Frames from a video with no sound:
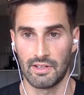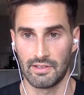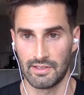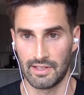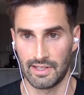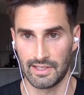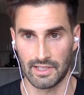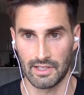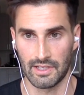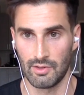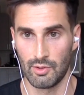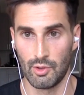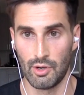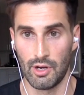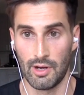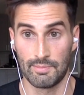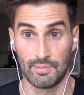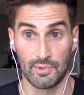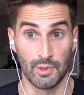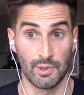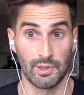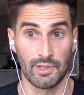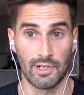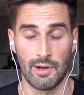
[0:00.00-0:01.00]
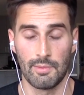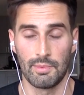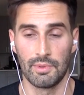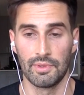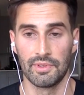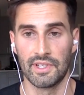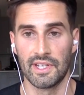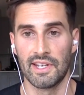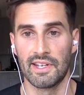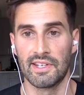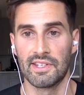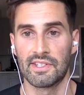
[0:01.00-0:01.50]
like up to a couple
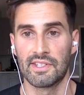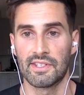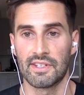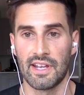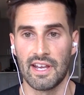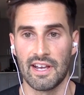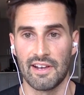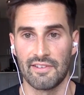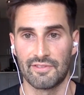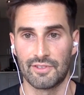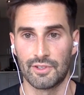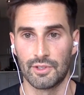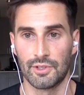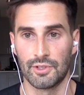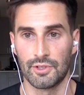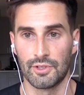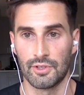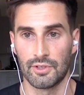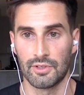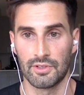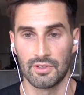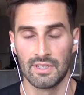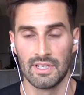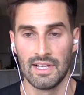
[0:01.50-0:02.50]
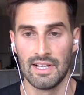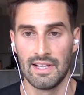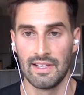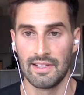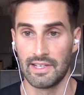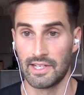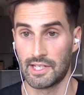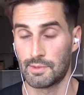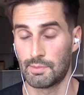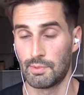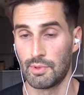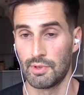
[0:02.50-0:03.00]
days after you're
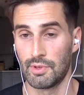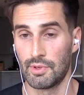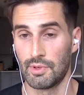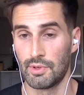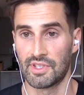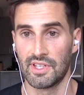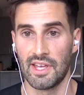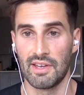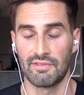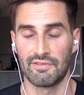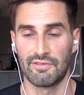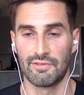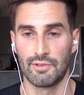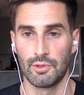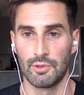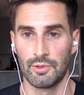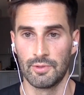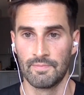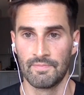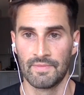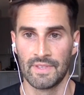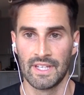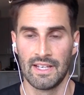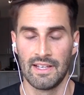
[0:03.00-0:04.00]
exposed to that food.